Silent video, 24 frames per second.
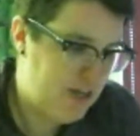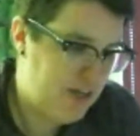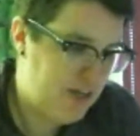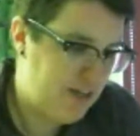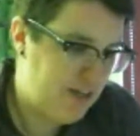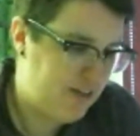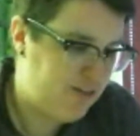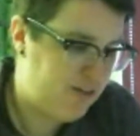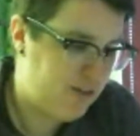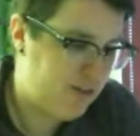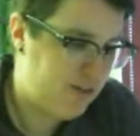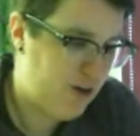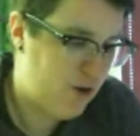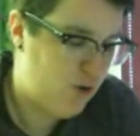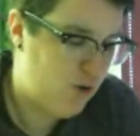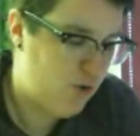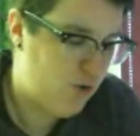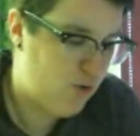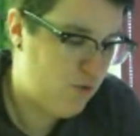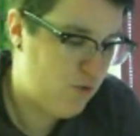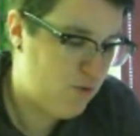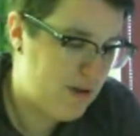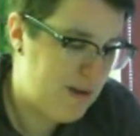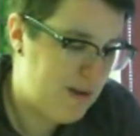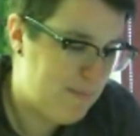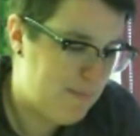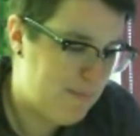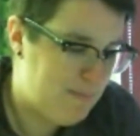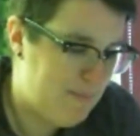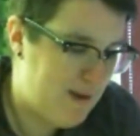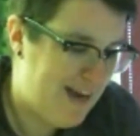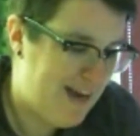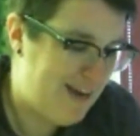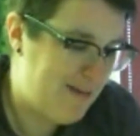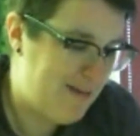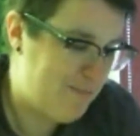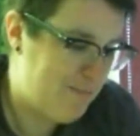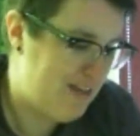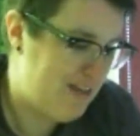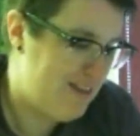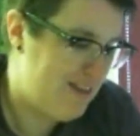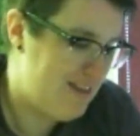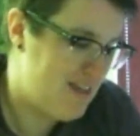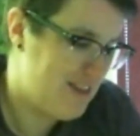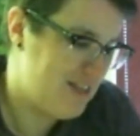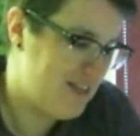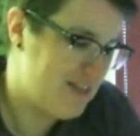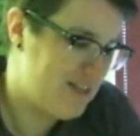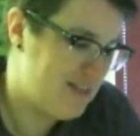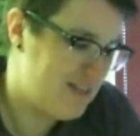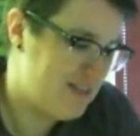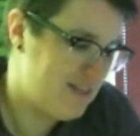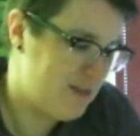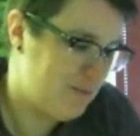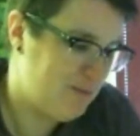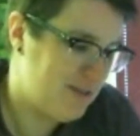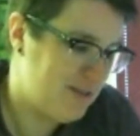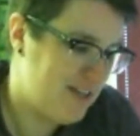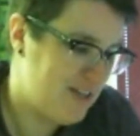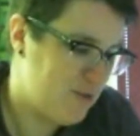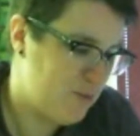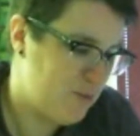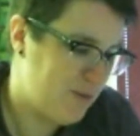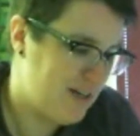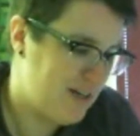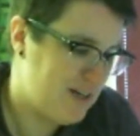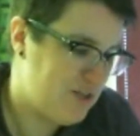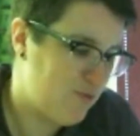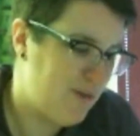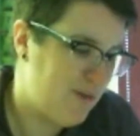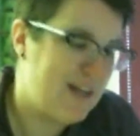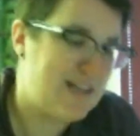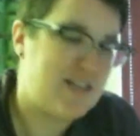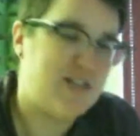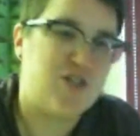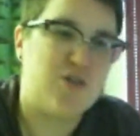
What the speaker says: And so it might be that this is the place where it's read.